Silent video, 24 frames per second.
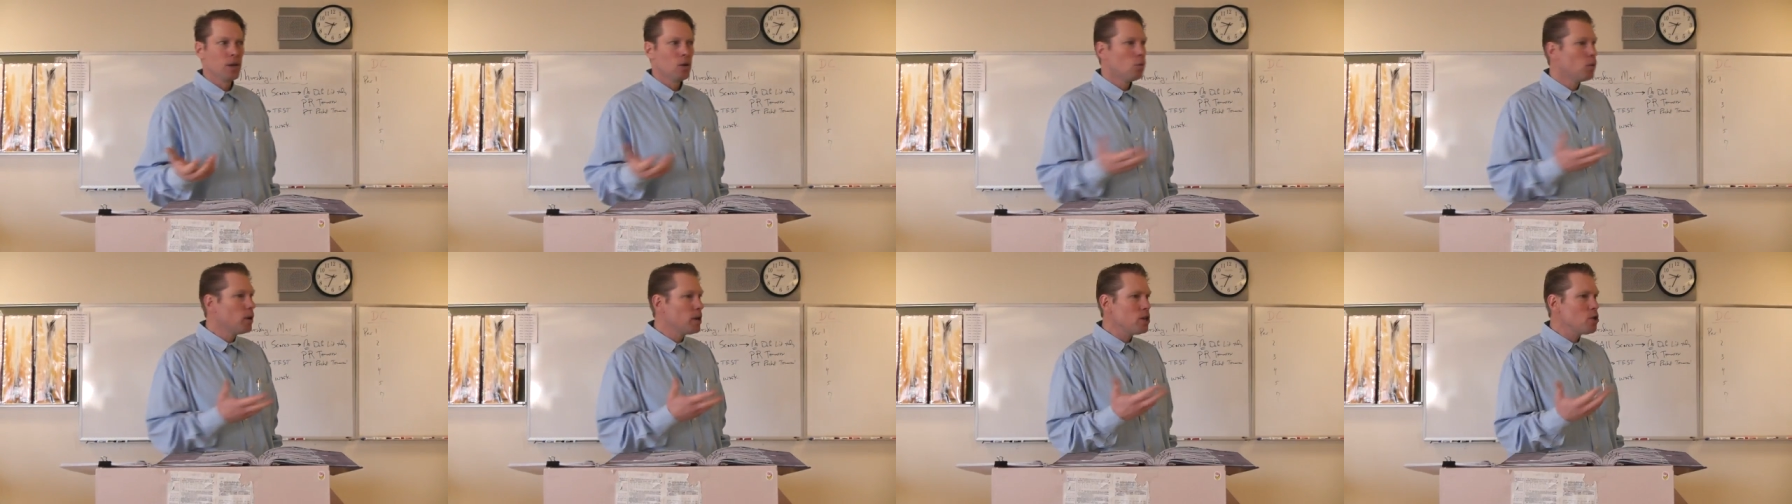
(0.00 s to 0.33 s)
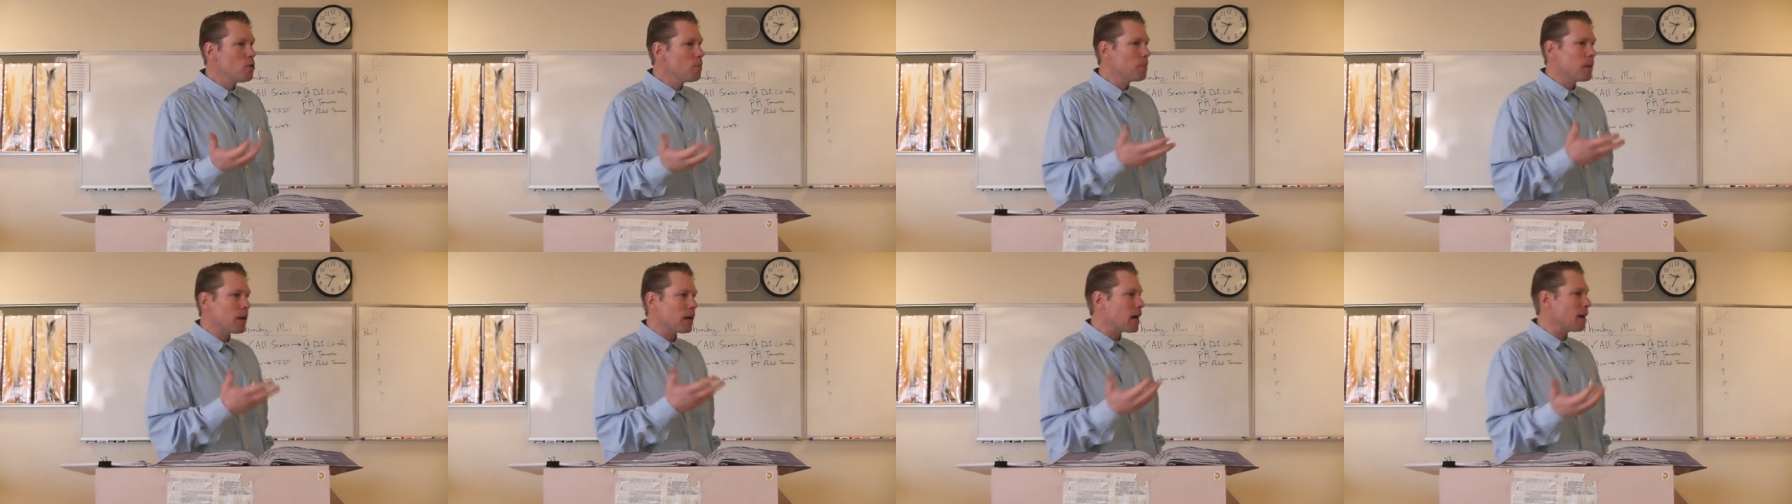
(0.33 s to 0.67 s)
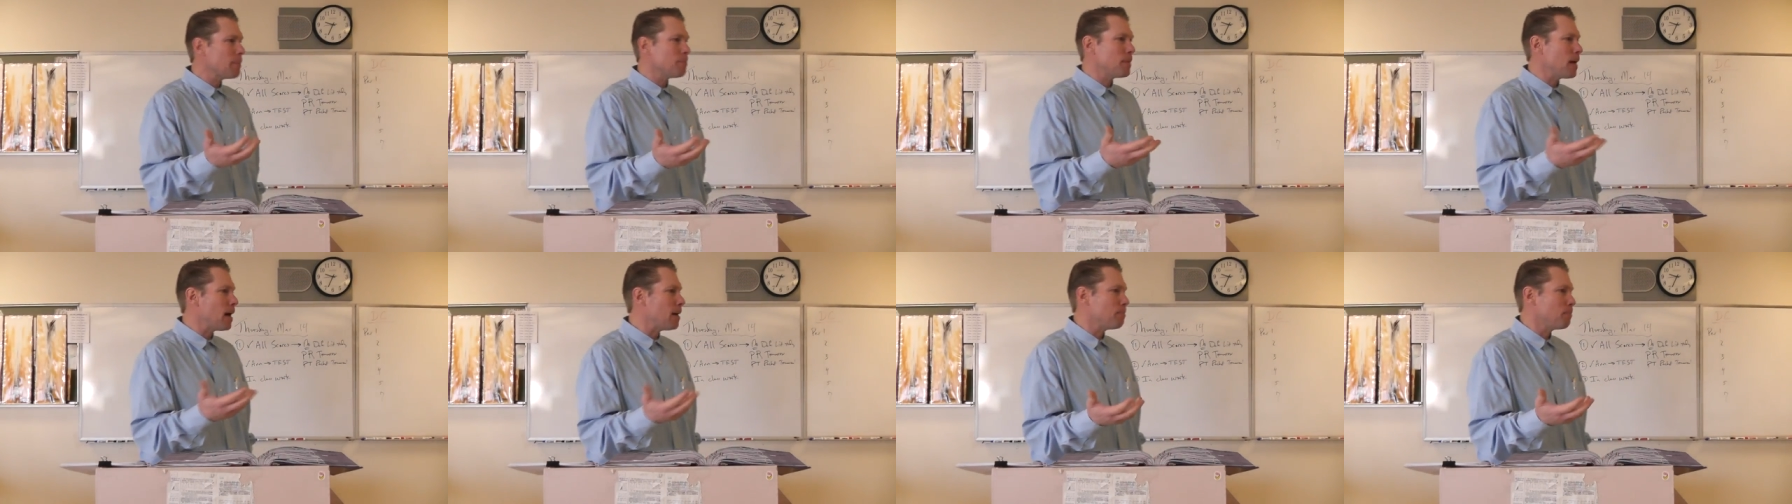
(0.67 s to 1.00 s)
When you pick
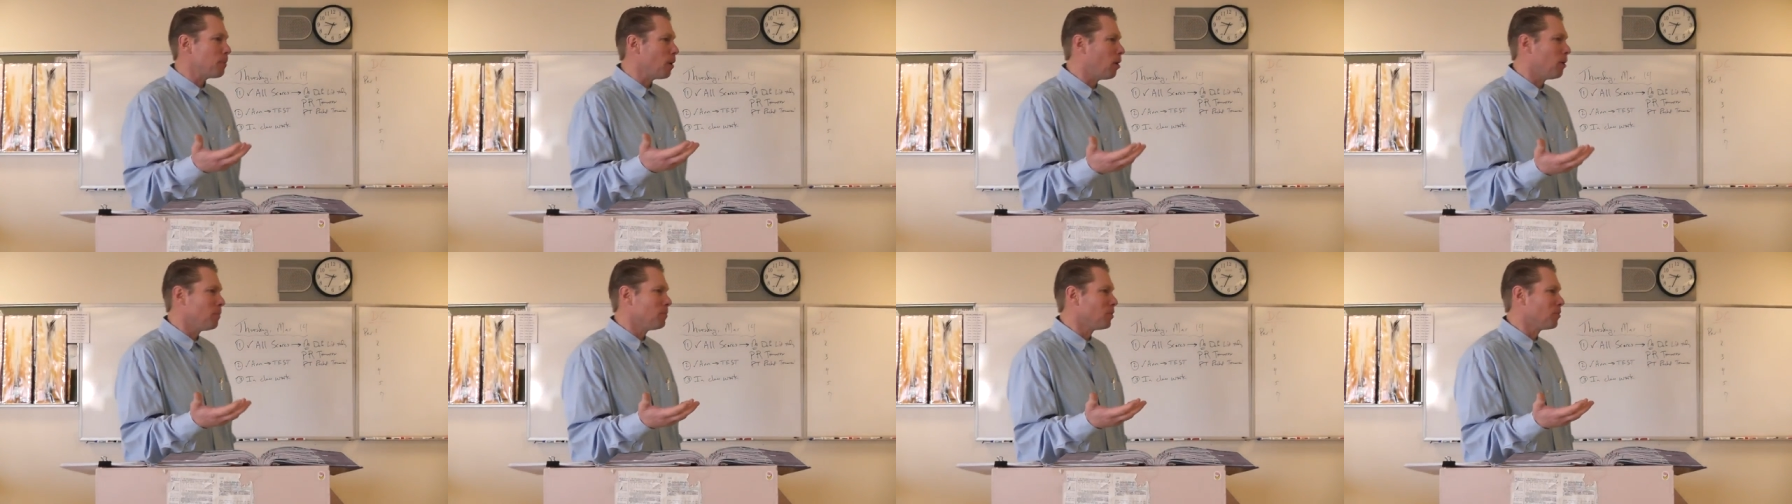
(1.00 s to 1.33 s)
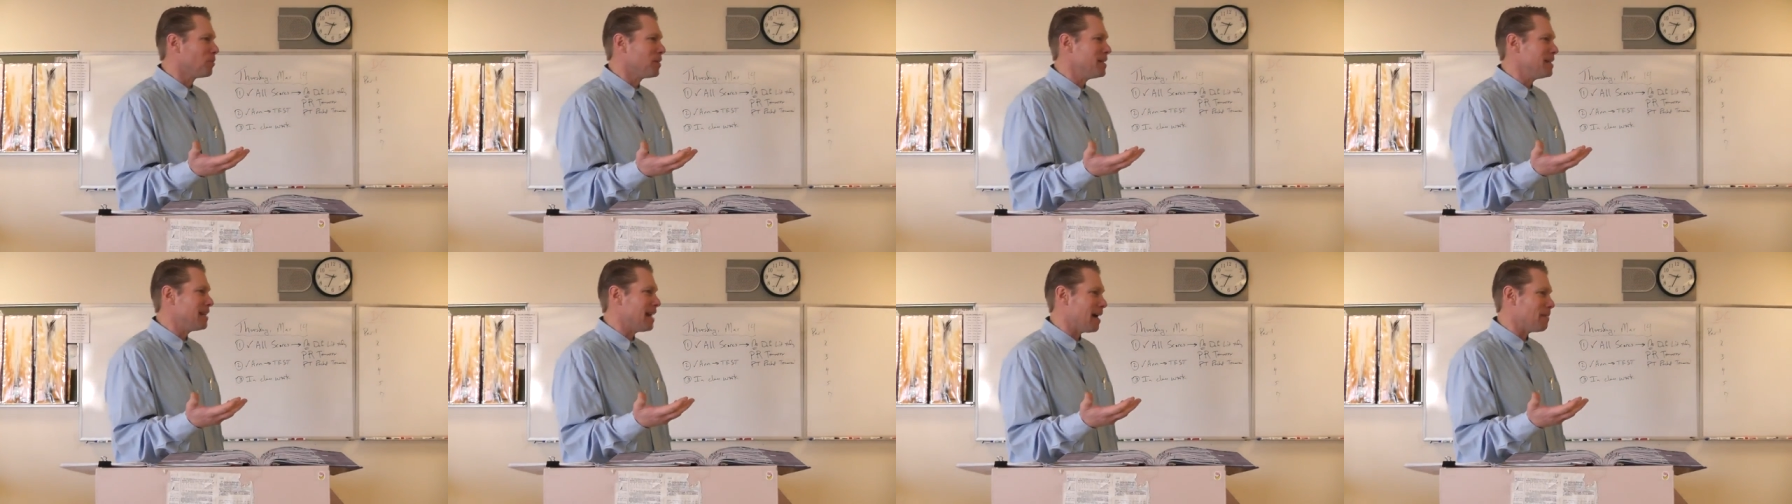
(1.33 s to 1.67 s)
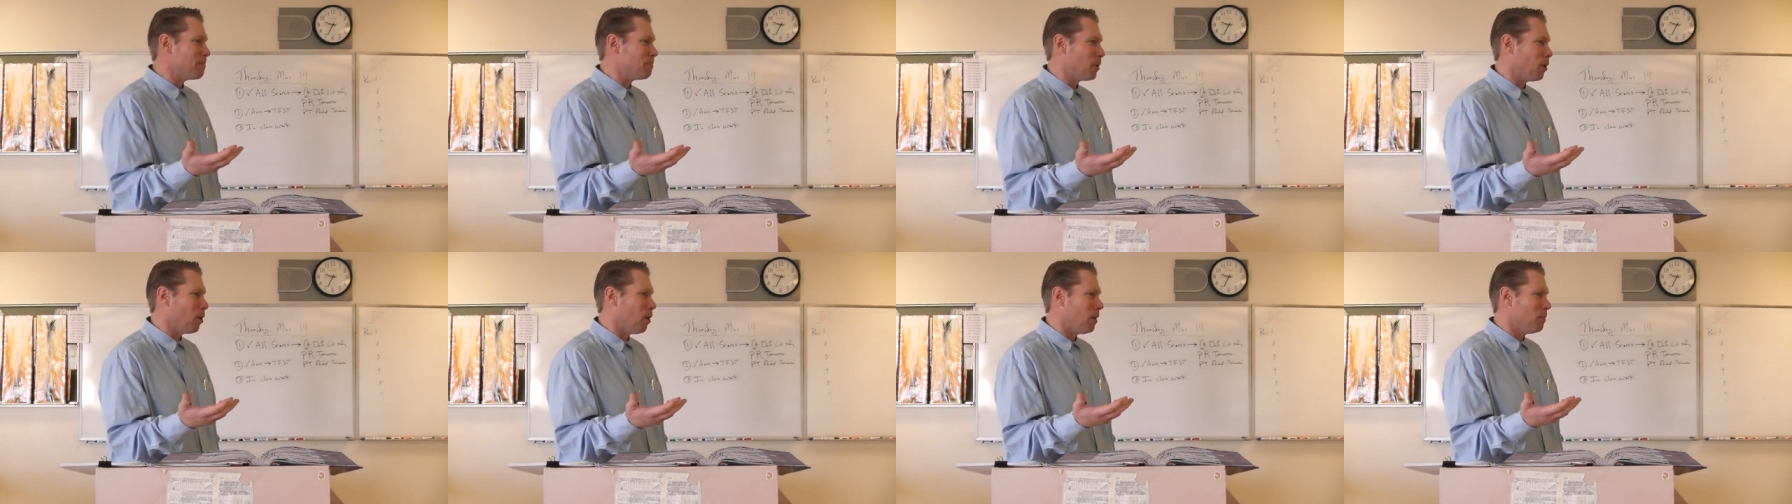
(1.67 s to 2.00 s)
up that poem to read
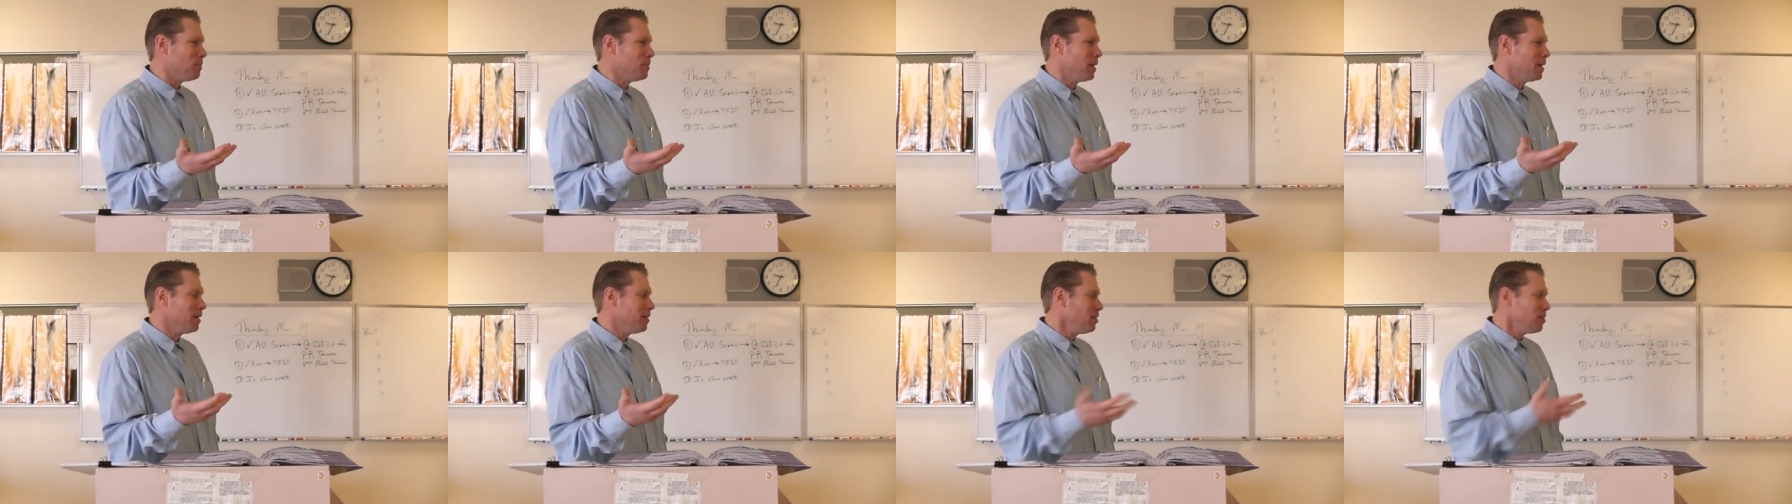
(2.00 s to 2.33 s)
that poem,